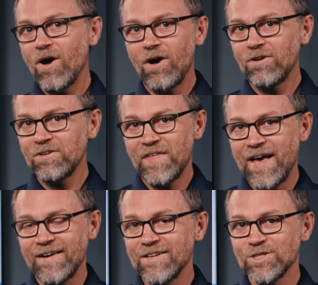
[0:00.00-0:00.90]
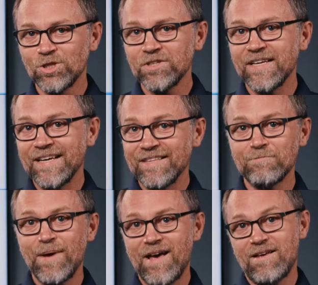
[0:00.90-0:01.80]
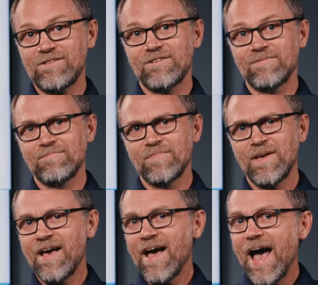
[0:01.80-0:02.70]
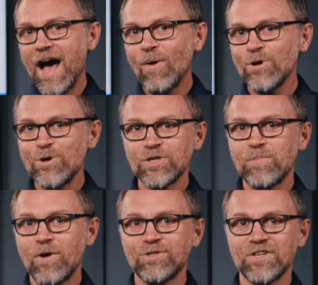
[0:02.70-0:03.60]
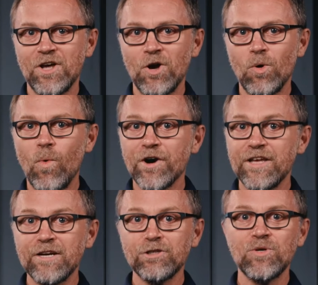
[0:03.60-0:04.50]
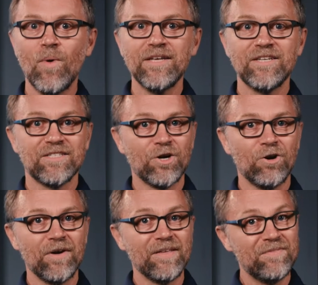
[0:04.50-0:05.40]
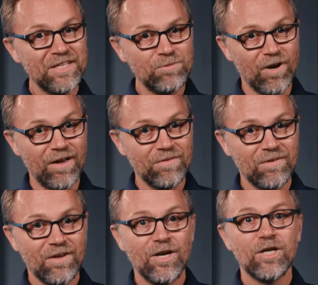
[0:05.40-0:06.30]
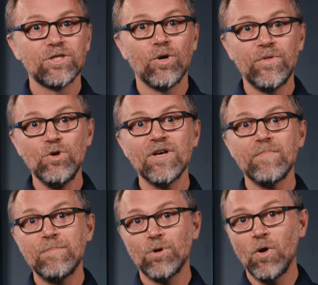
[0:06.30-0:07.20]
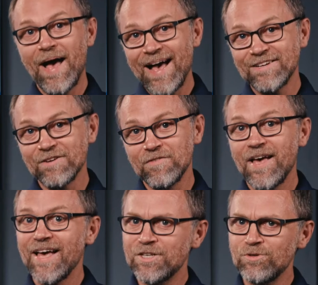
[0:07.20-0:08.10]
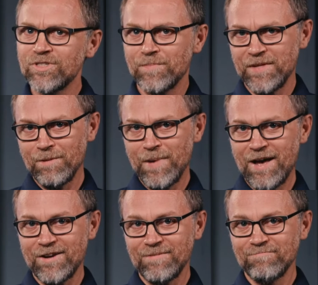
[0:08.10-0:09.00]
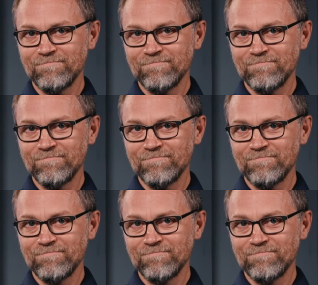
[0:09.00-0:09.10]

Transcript: All of that is looking in the past. How are you supposed to know where energy waste is occurring this month so that you can be proactive and do something about it?